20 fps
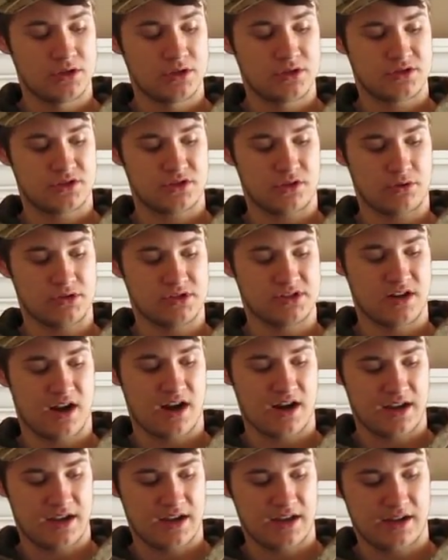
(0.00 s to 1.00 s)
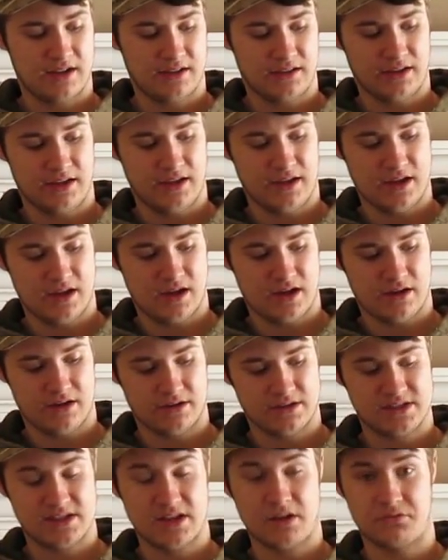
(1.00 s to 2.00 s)
So it's not hitting the
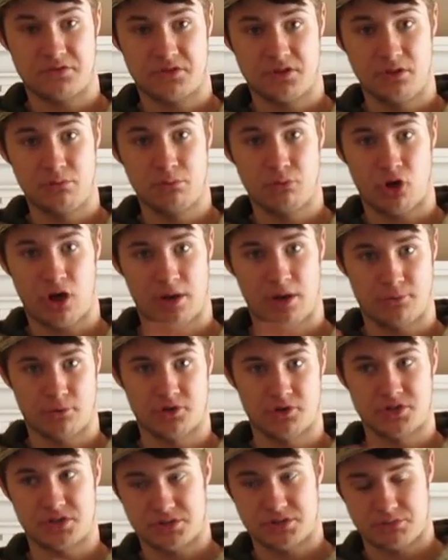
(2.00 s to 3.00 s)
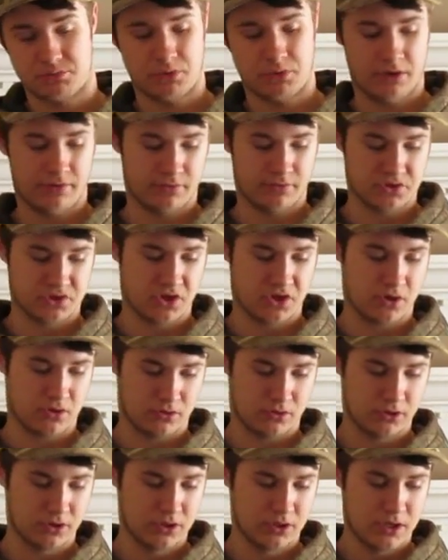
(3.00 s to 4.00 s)
CO2 primers, whatever it's
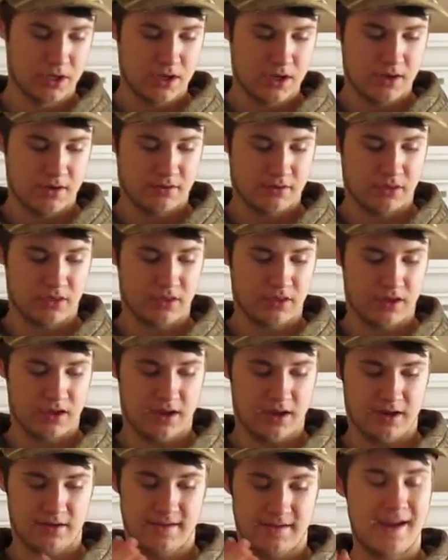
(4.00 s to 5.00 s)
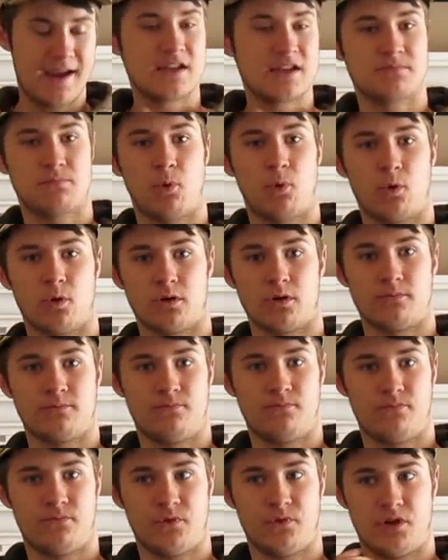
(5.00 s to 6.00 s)
called, the gas port.
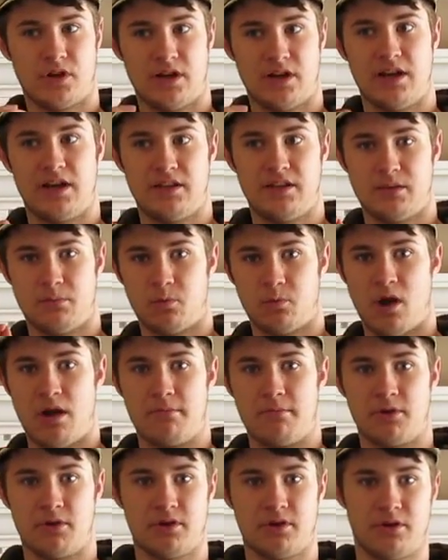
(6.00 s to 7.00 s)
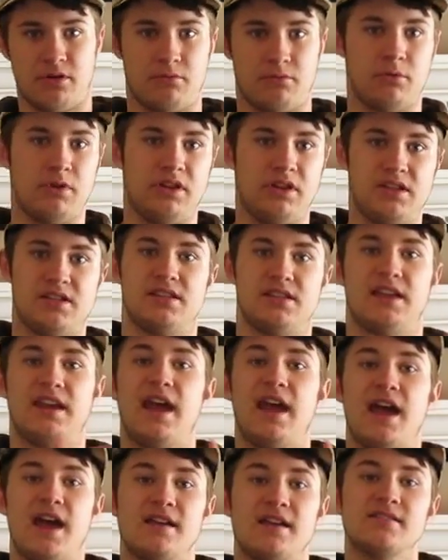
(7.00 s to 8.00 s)
You're not hitting the primer to release the
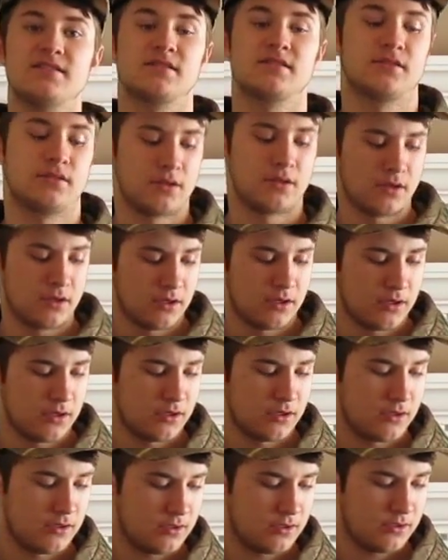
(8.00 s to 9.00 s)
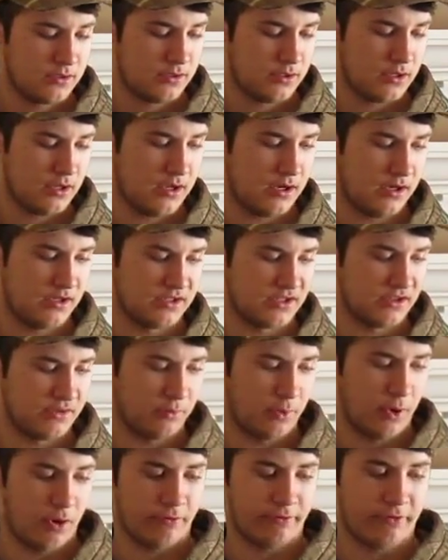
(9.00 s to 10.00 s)
gas, and so
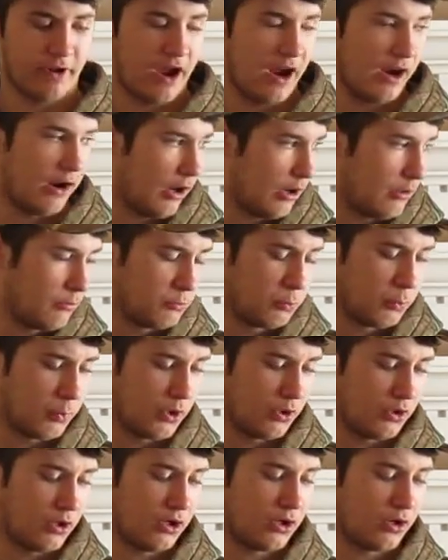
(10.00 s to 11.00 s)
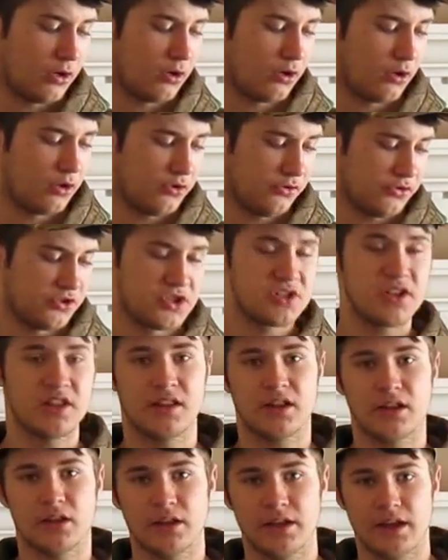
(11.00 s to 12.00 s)
no fire will occur. You just
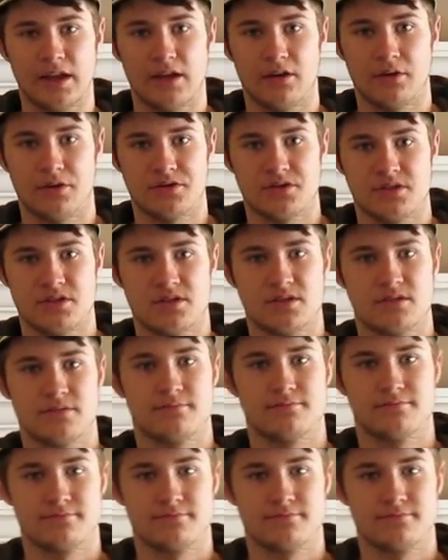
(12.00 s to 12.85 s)
get the clicky noises.